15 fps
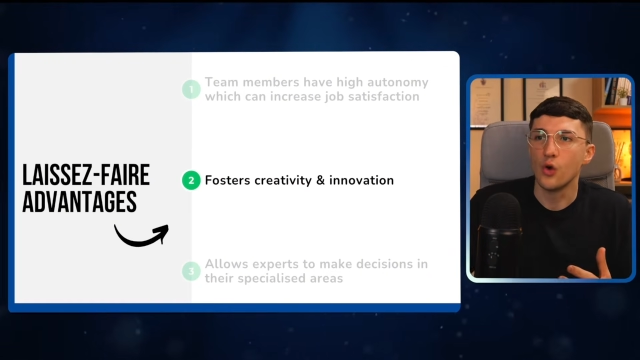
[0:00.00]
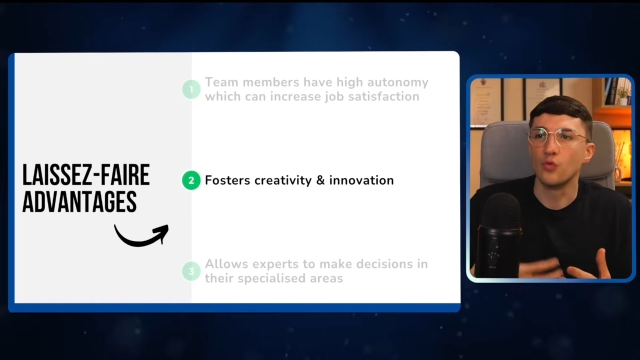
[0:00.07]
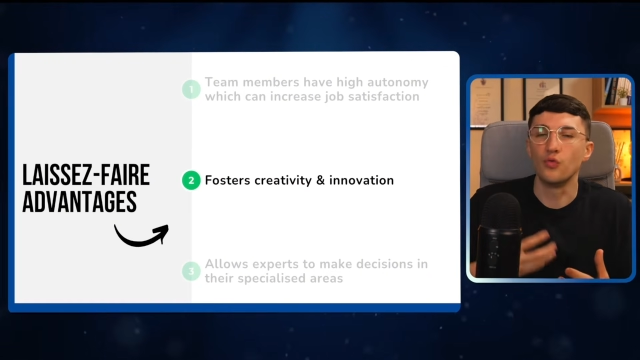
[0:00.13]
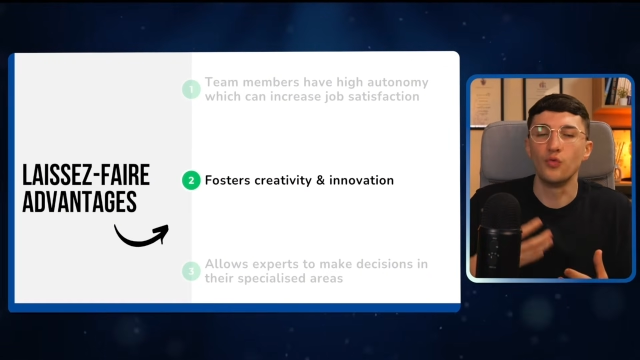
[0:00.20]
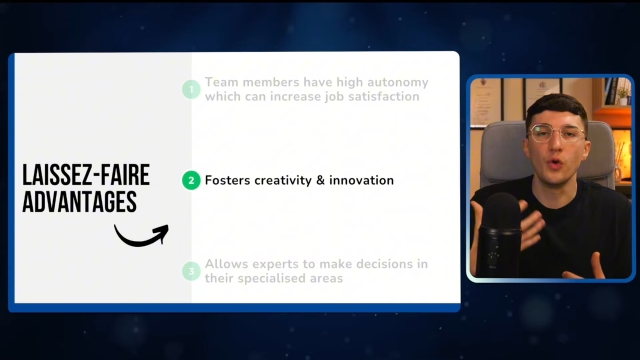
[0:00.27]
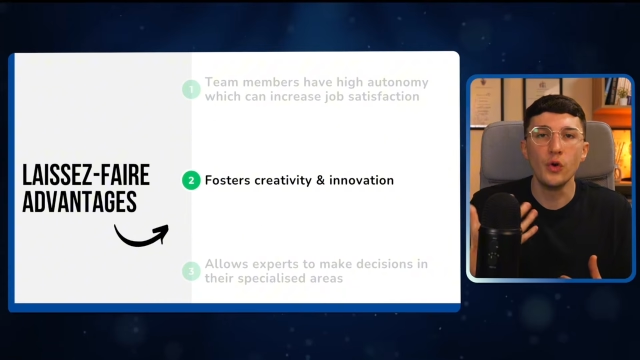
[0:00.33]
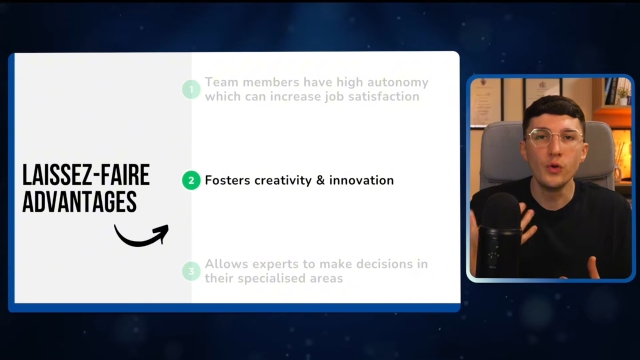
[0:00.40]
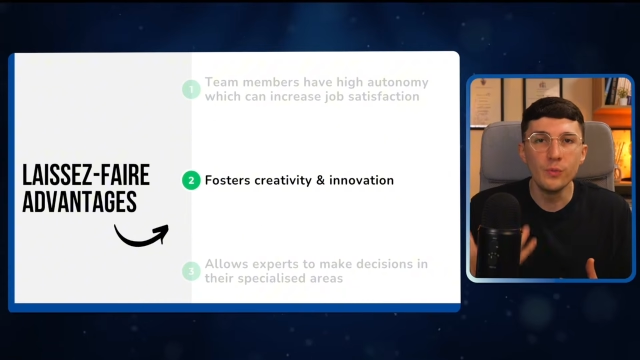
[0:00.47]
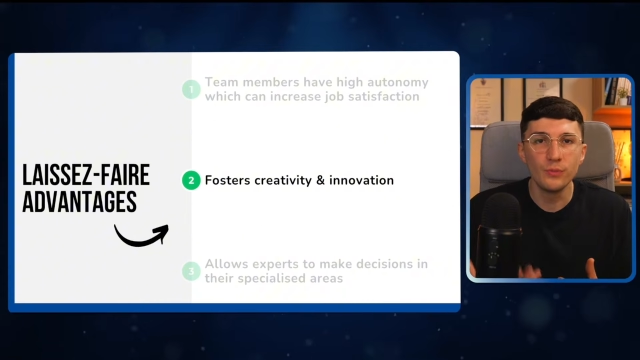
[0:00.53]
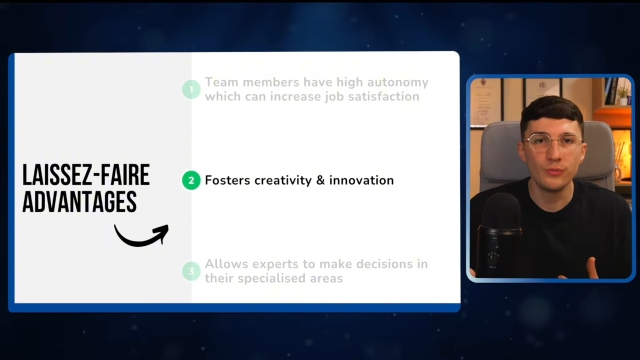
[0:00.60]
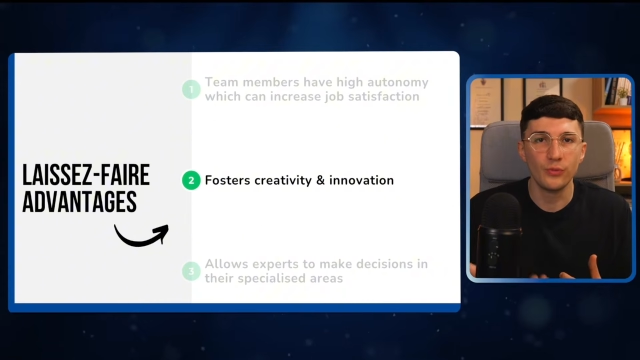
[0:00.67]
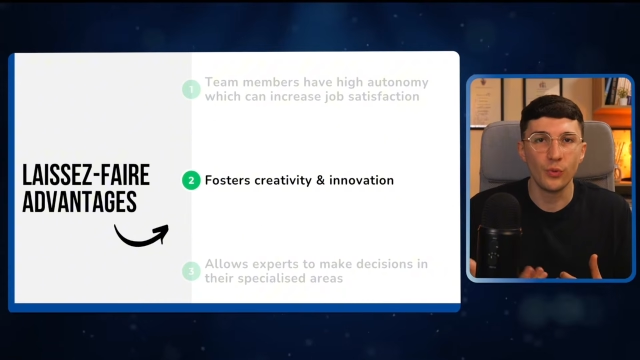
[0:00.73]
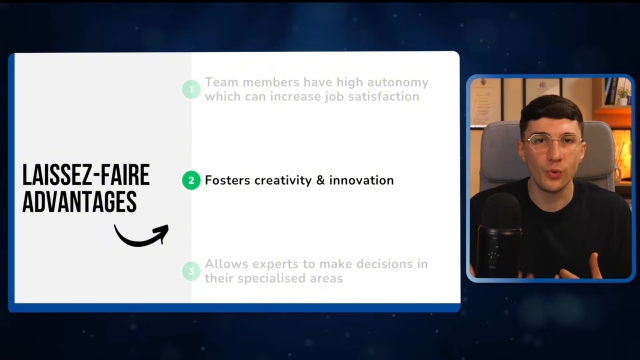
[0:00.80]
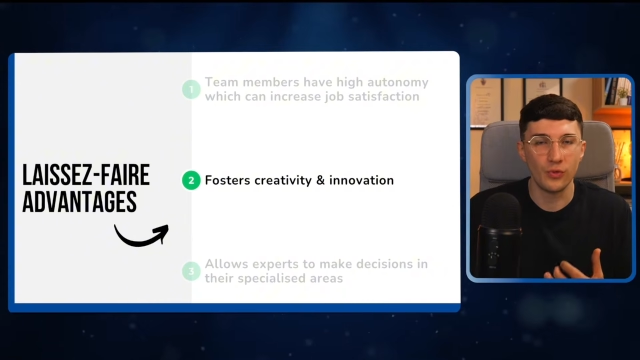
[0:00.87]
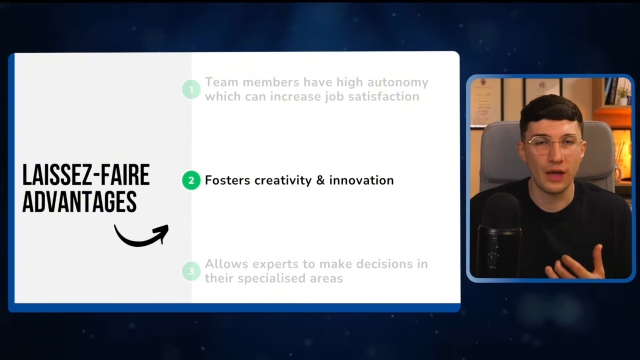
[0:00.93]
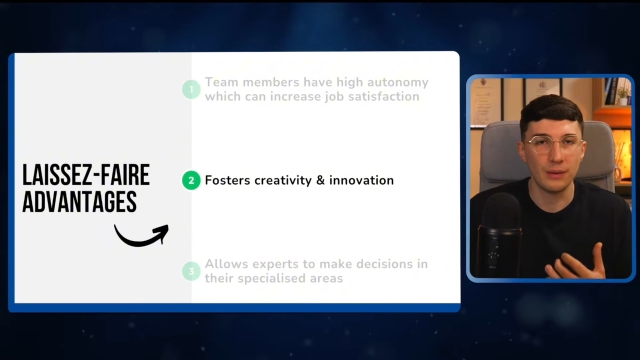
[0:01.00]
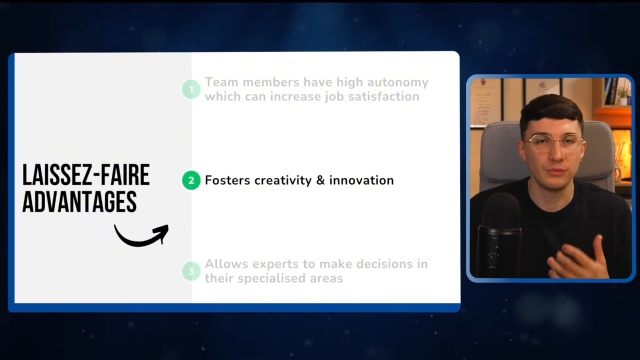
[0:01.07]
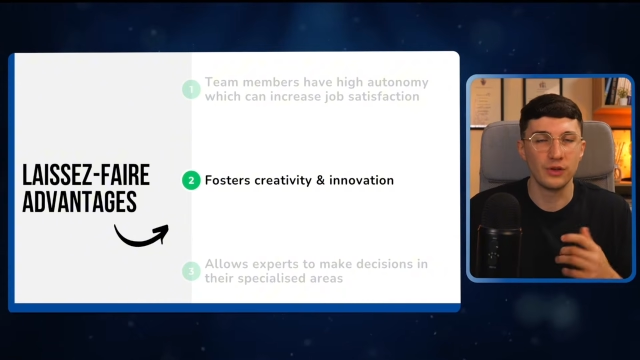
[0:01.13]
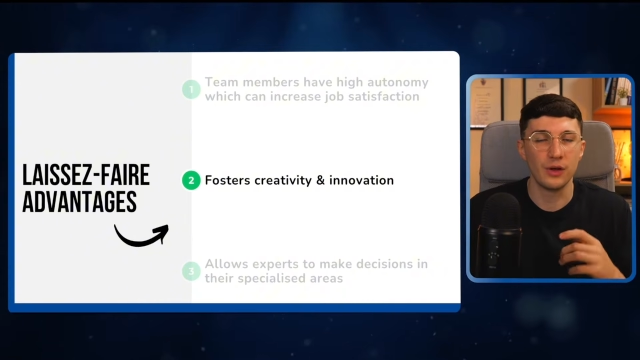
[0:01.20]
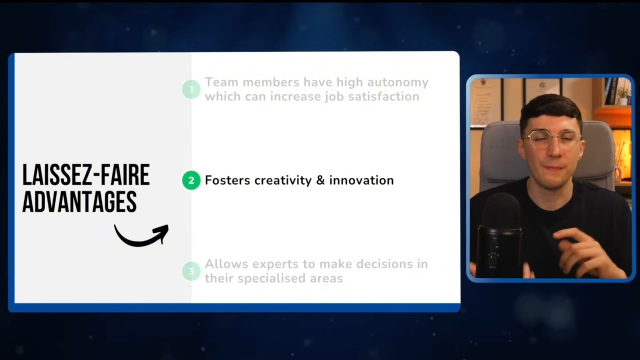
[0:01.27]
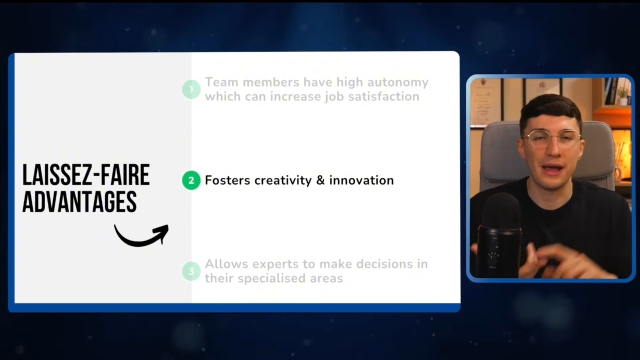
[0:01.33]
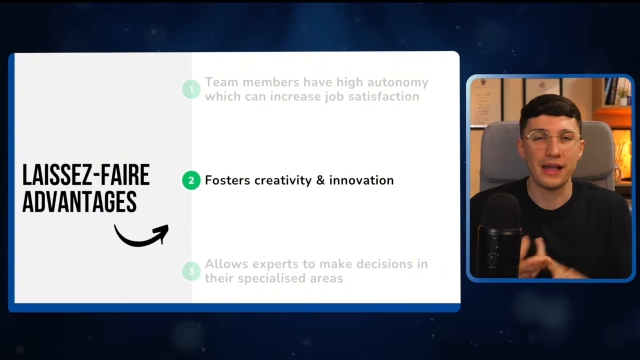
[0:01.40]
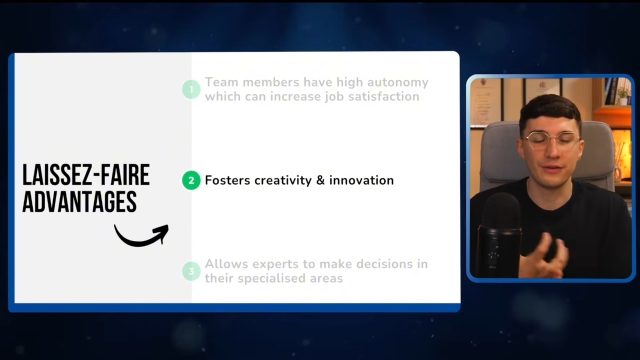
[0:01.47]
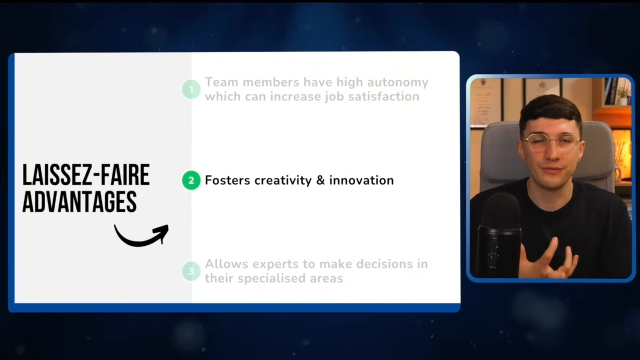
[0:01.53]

room for them to make